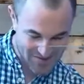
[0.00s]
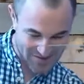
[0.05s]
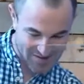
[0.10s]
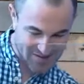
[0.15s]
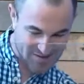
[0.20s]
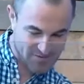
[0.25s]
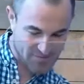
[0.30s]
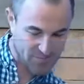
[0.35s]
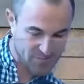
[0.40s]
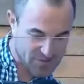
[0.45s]

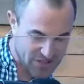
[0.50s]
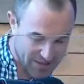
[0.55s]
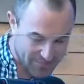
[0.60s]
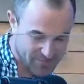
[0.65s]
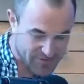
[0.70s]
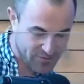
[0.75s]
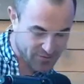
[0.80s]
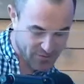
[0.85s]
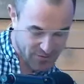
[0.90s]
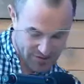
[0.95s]
us from
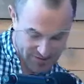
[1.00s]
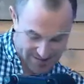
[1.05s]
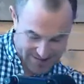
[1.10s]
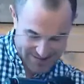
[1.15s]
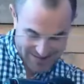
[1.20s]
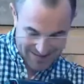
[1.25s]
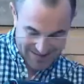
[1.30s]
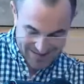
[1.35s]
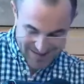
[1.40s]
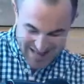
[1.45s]
chapter
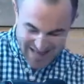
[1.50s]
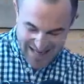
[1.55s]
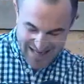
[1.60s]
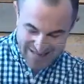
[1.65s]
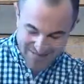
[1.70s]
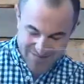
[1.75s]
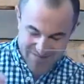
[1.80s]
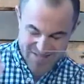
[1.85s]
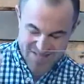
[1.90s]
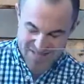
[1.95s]
13 into